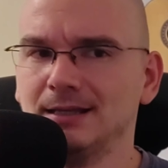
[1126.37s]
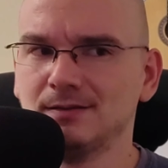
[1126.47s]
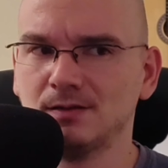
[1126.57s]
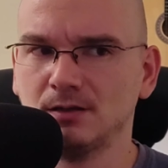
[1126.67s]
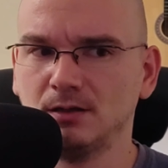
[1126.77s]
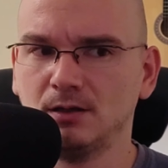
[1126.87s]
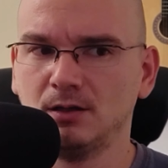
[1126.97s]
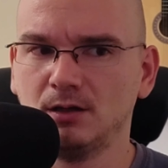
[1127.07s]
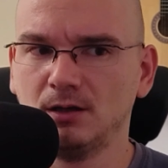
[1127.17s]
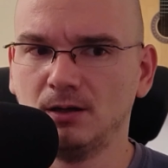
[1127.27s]
and
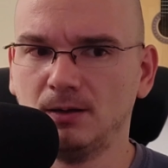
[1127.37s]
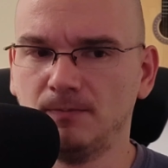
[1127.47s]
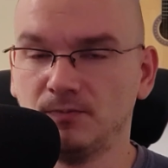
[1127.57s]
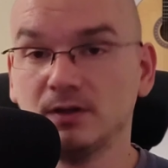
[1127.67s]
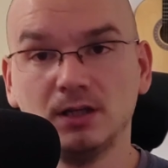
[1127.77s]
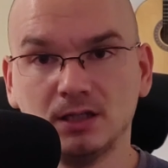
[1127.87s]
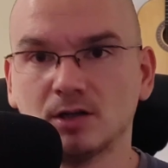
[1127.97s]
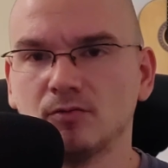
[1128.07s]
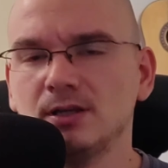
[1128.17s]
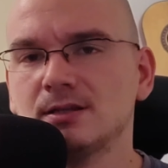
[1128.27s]

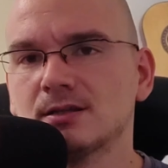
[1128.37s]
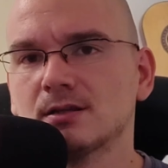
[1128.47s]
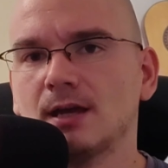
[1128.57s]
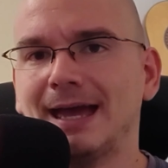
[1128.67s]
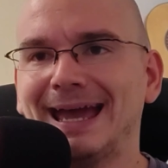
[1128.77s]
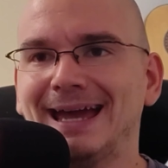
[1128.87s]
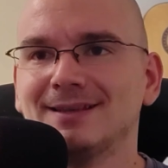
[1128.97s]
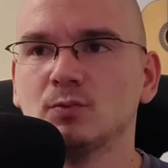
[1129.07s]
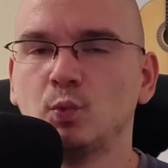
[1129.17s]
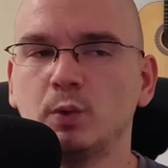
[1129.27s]
in Greece,
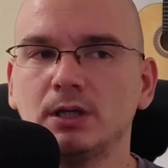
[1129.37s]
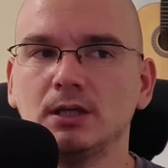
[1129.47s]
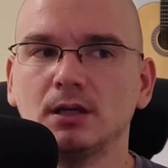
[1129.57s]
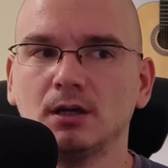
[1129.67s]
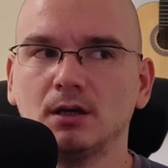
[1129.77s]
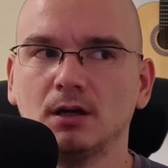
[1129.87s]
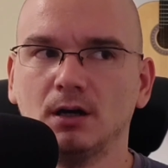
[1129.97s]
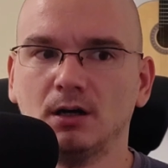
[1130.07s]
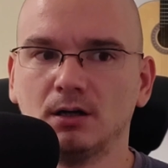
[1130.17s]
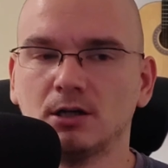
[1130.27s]
and we
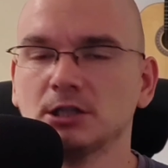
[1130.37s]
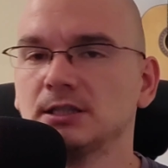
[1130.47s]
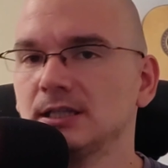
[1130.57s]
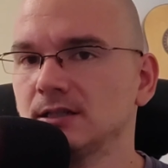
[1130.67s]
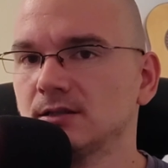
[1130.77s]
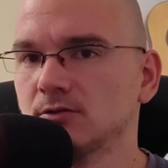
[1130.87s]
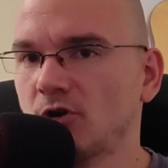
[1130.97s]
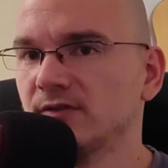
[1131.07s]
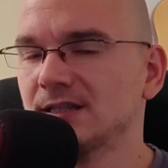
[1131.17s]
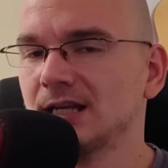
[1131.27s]
got
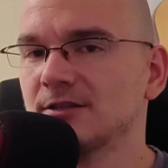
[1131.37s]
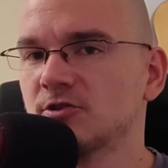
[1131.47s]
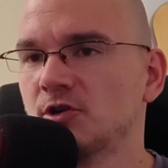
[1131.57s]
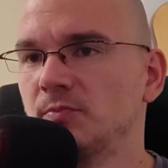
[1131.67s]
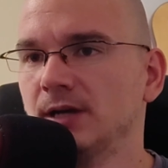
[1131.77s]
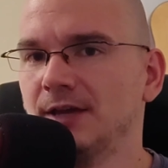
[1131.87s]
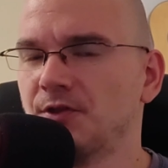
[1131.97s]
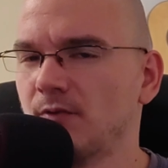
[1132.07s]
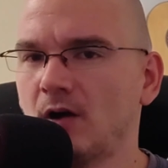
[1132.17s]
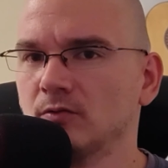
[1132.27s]
in Novi Sad,
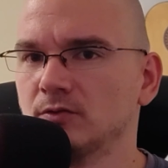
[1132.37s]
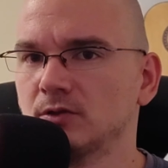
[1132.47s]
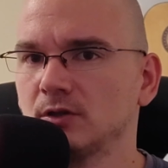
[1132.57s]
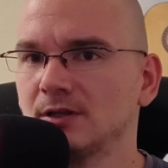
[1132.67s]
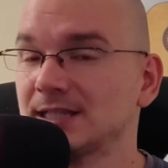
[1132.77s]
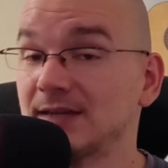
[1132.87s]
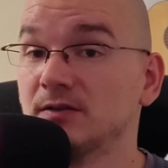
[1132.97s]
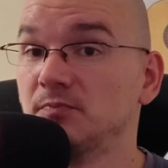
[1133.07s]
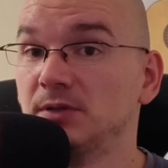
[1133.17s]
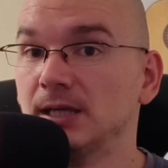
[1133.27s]
Serbia at around
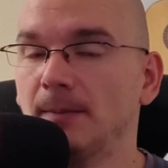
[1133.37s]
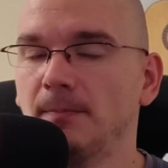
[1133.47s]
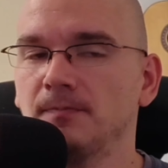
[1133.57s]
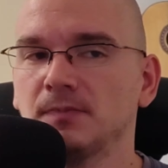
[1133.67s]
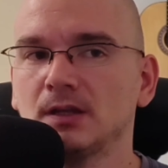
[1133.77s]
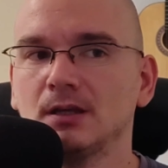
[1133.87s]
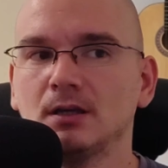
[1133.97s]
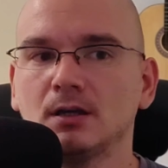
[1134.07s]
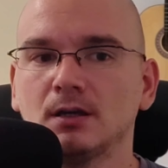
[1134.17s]
7 p.m.